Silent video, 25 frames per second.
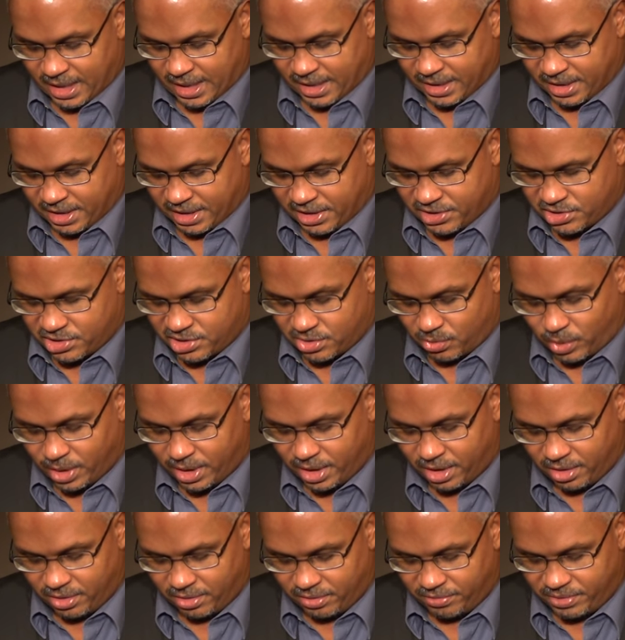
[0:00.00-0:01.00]
at age
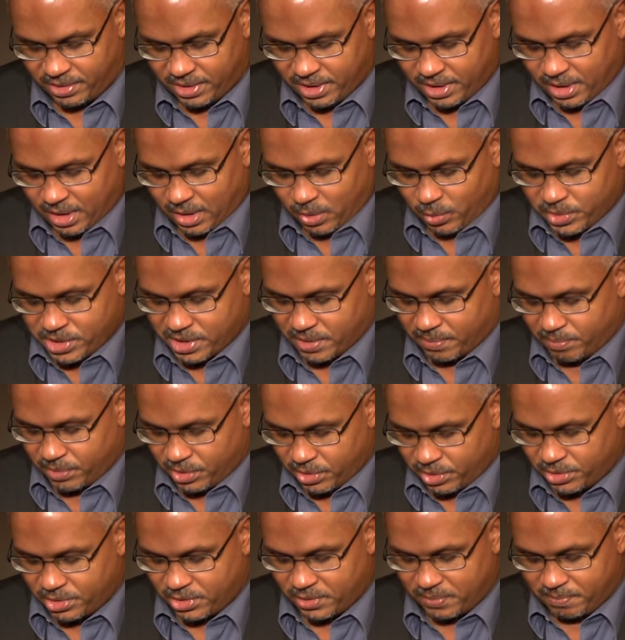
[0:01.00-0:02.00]
12 was a
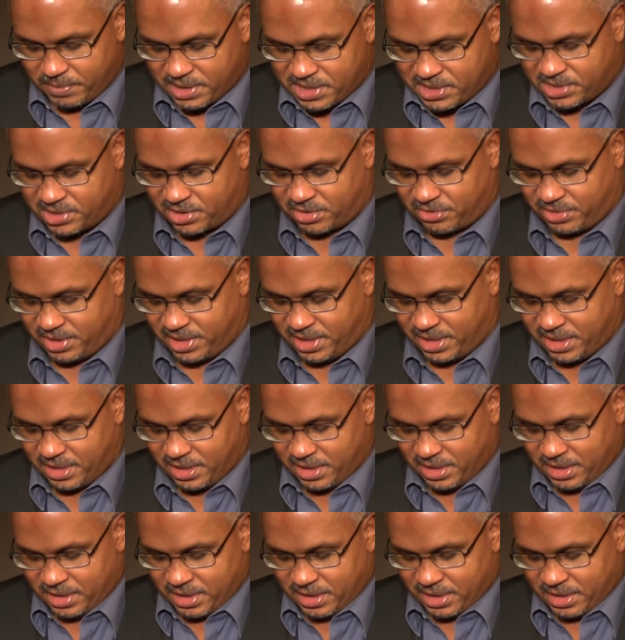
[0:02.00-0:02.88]
murder mystery